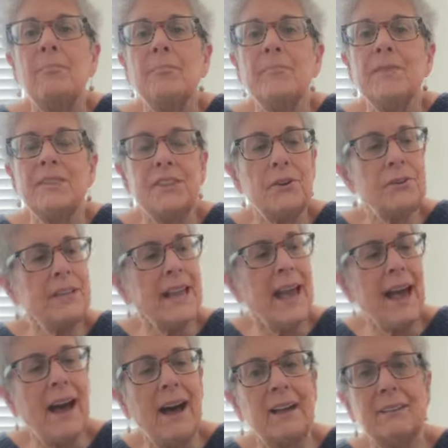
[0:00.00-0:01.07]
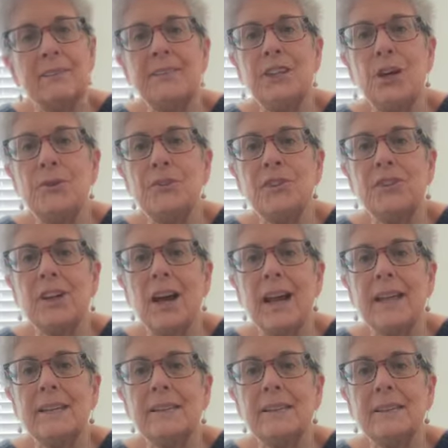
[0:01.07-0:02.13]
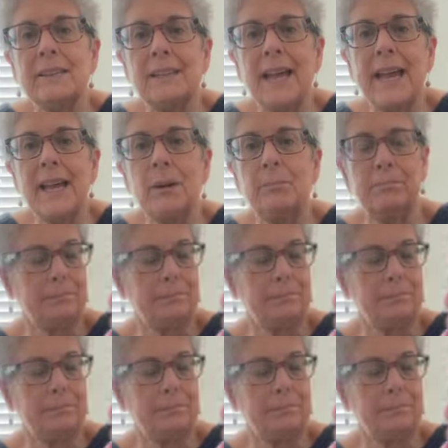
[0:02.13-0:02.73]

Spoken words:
So yeah, those are nice. Like them.